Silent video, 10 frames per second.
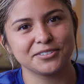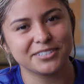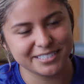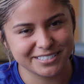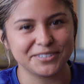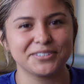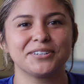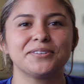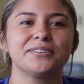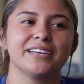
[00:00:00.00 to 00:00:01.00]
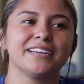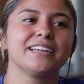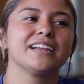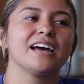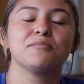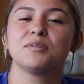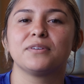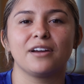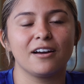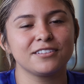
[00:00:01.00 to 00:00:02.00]
Acuña Soto and I'm a
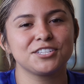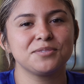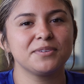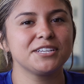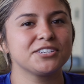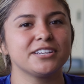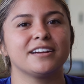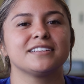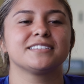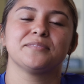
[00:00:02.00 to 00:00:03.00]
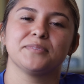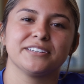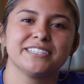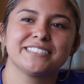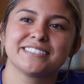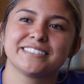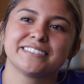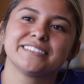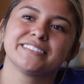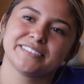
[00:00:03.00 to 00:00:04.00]
biology major here at St. Mary's.